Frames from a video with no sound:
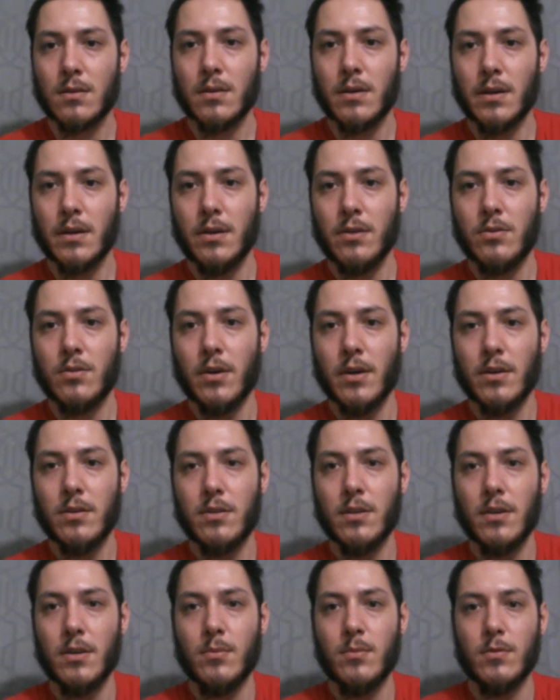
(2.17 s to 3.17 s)
Hey J
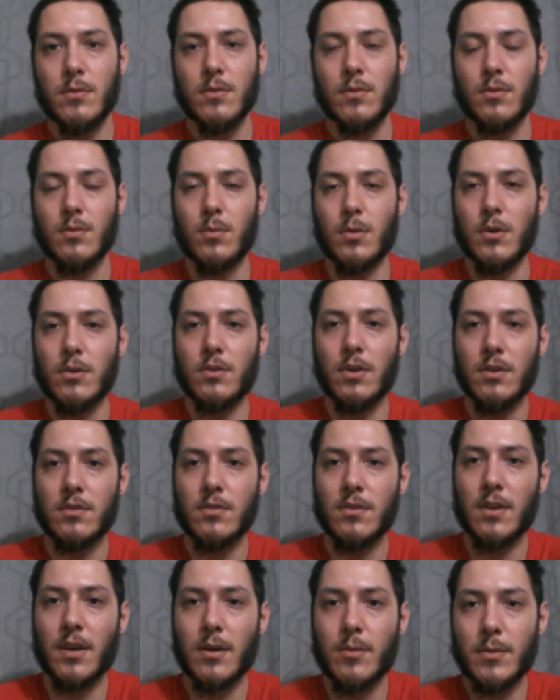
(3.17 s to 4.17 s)
Team, it's your boy
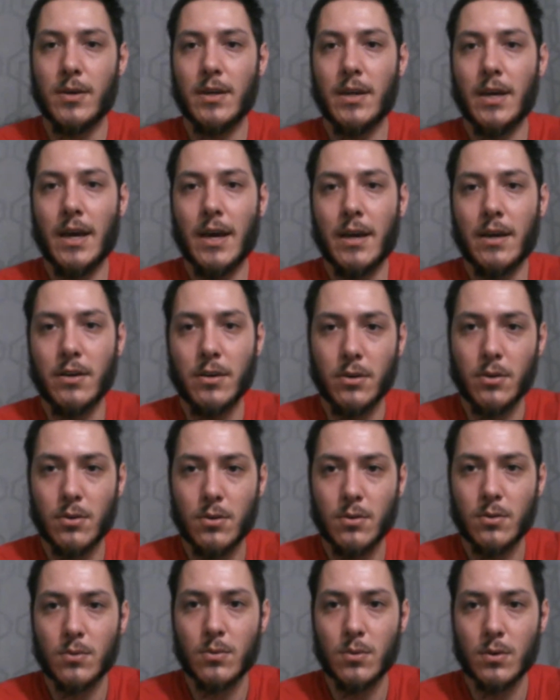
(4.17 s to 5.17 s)
Justin coming at you
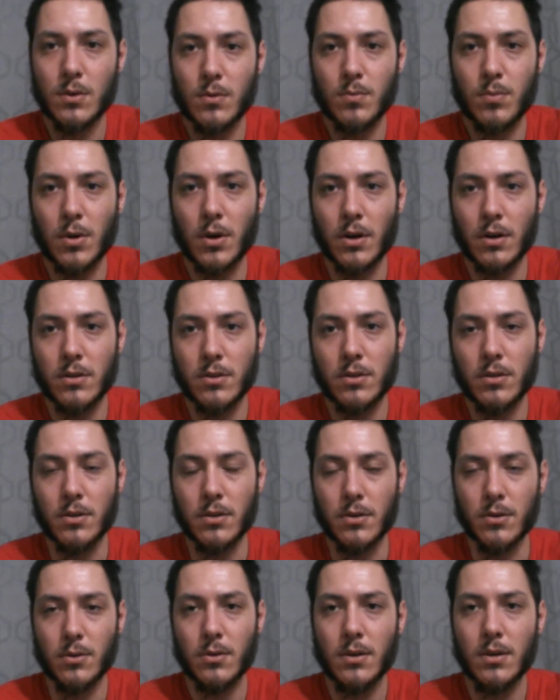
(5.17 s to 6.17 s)
with part
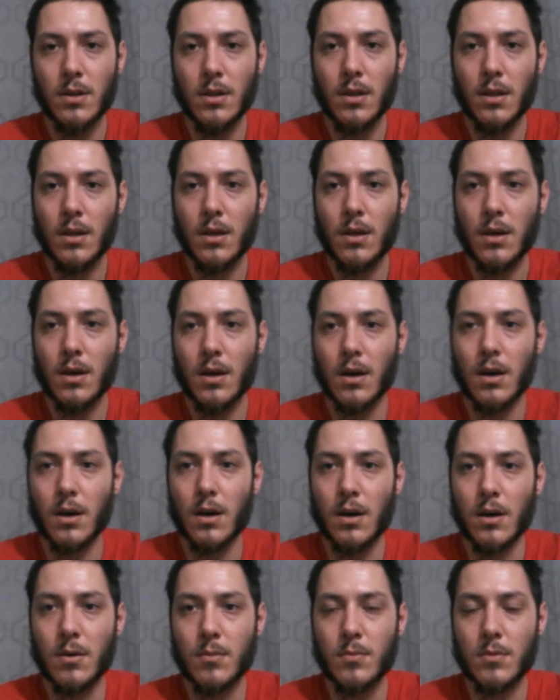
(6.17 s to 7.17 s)
2
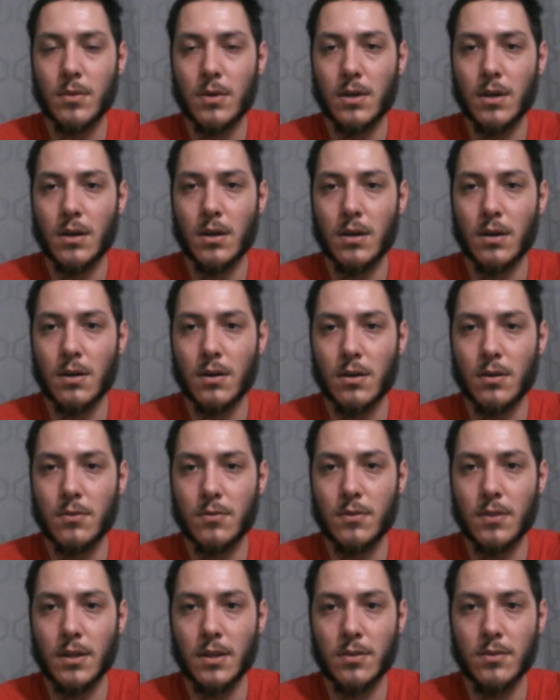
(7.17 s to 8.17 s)
of
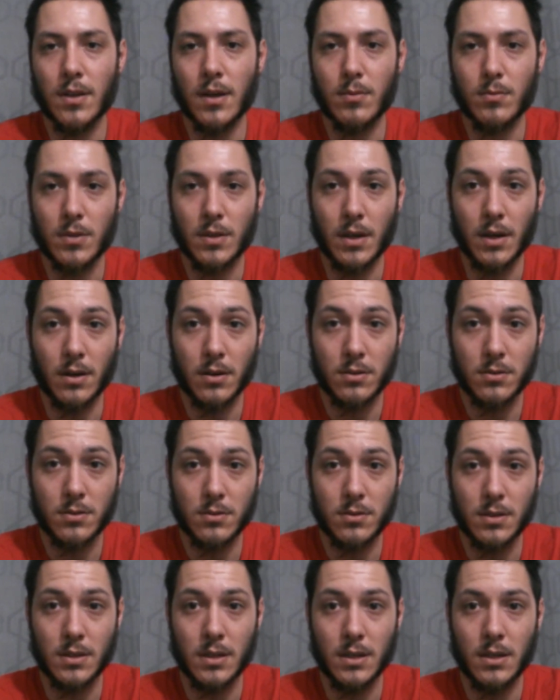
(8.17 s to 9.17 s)
the Samsung
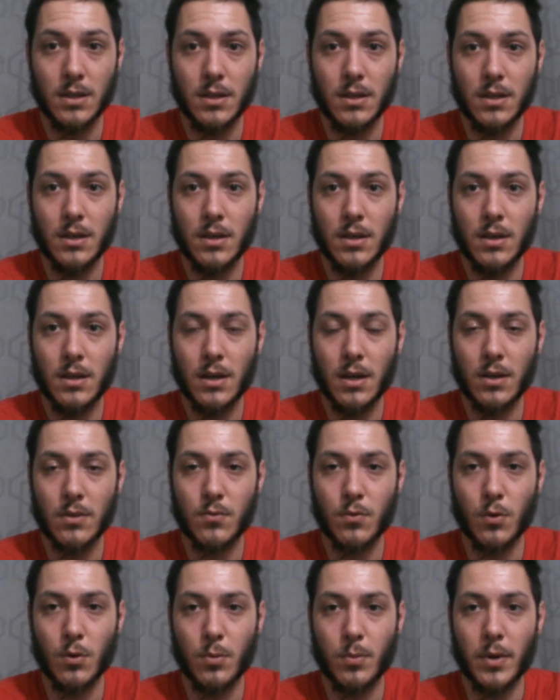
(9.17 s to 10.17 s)
Galaxy S4
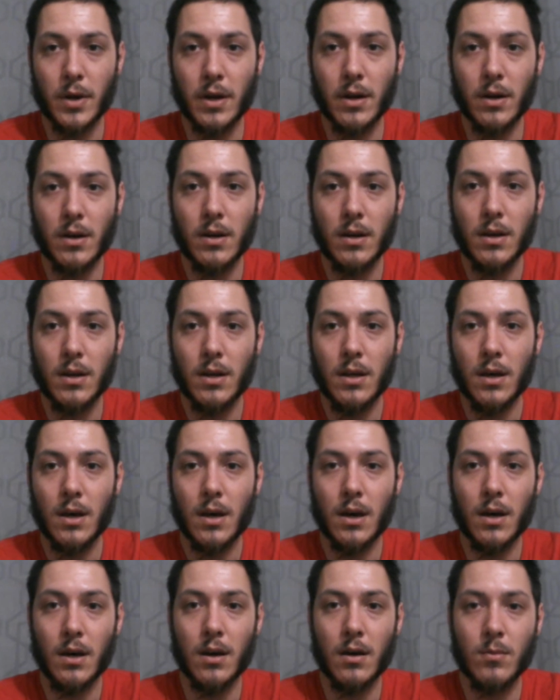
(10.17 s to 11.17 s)
repair.
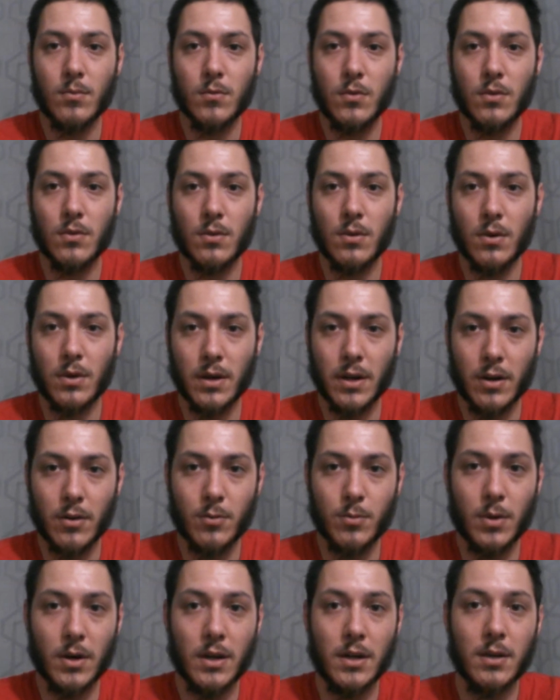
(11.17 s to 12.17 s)
Sorry
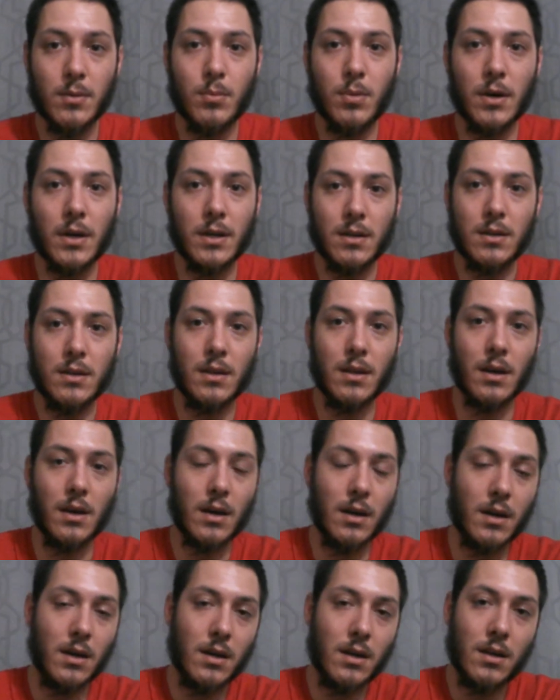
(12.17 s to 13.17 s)
everybody, but
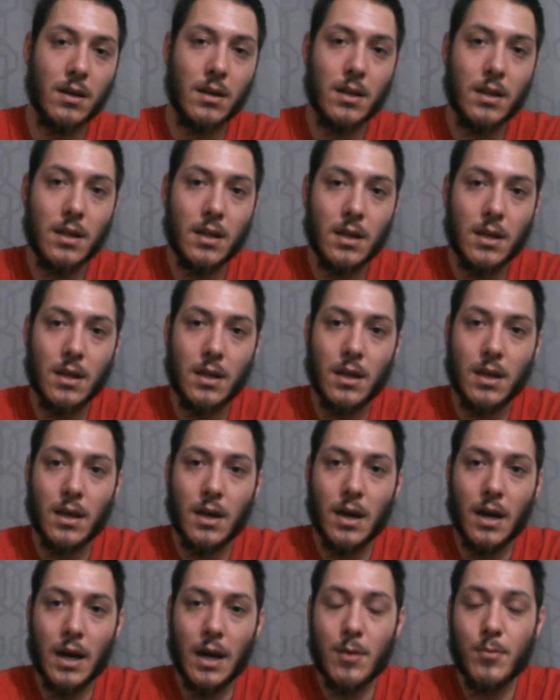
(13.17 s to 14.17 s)

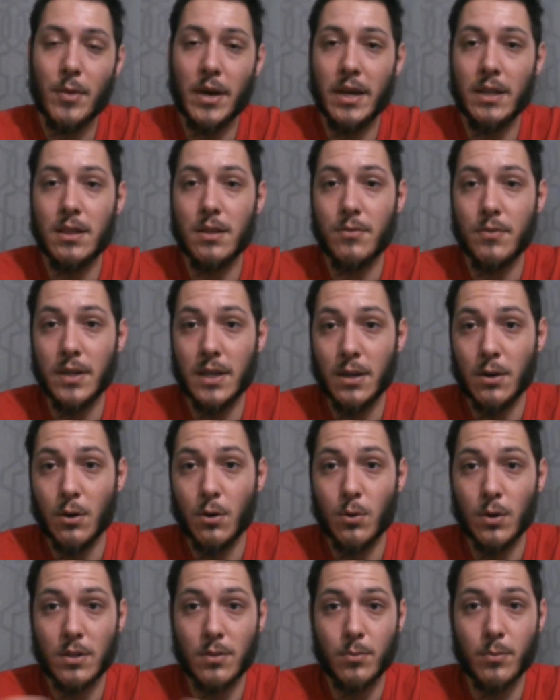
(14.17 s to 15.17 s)
I made the video
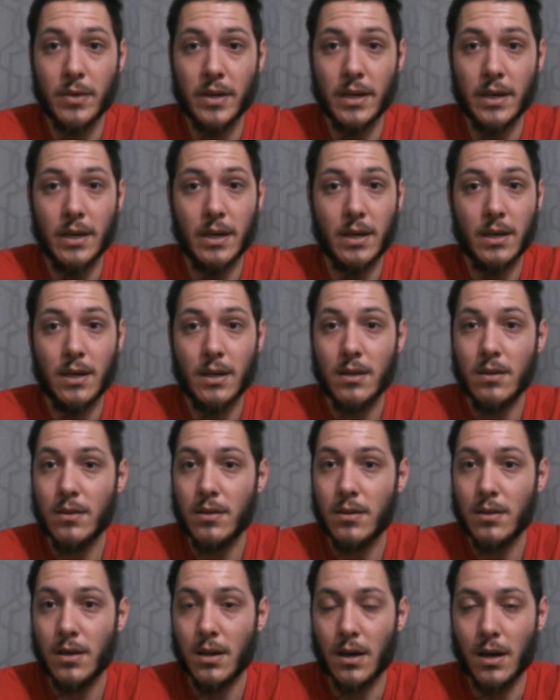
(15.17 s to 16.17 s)
with me
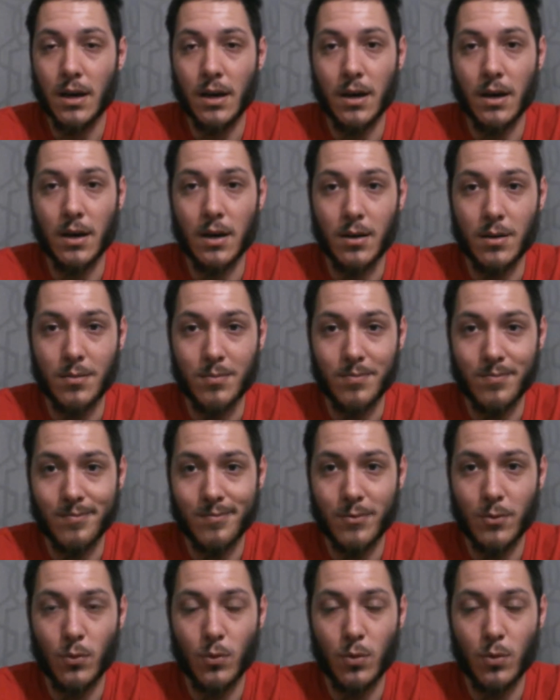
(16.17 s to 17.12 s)
on